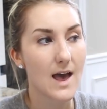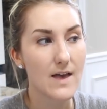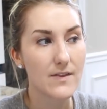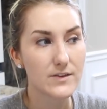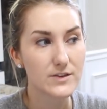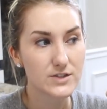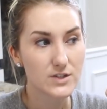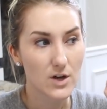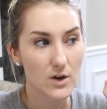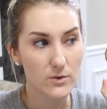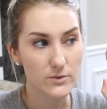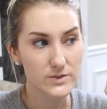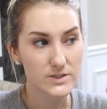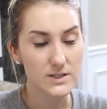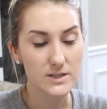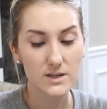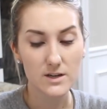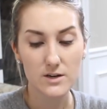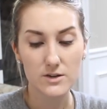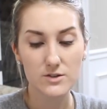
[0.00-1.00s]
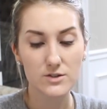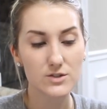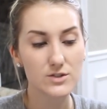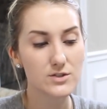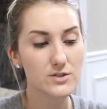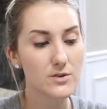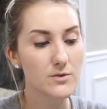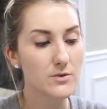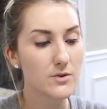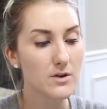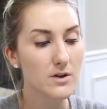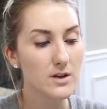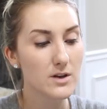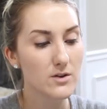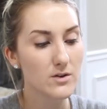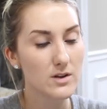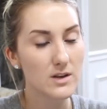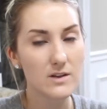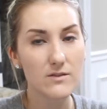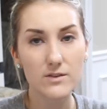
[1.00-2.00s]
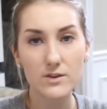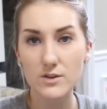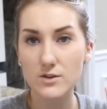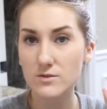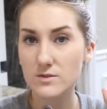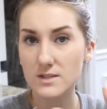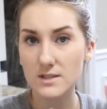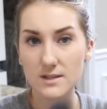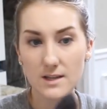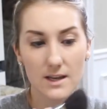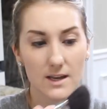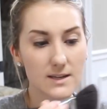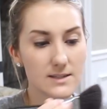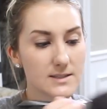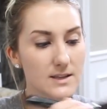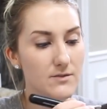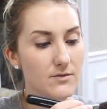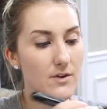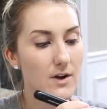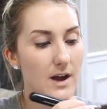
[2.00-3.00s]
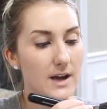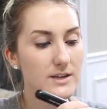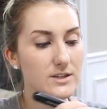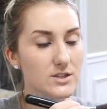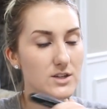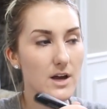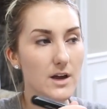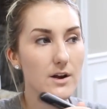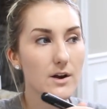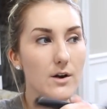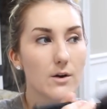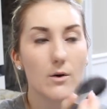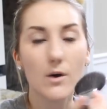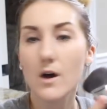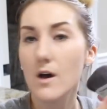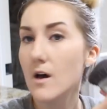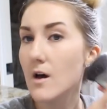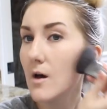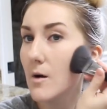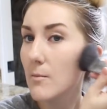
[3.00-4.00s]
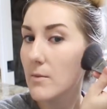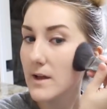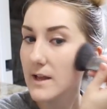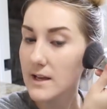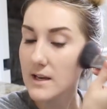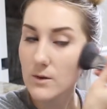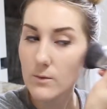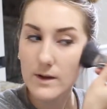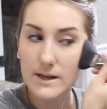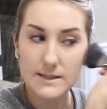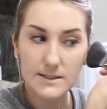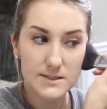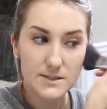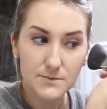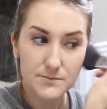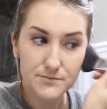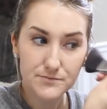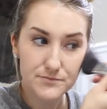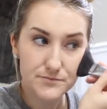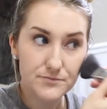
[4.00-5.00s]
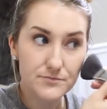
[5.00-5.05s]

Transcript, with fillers: And the tones in it are just so good. You can even use it, like I said, for eyeshadow. But anyways, so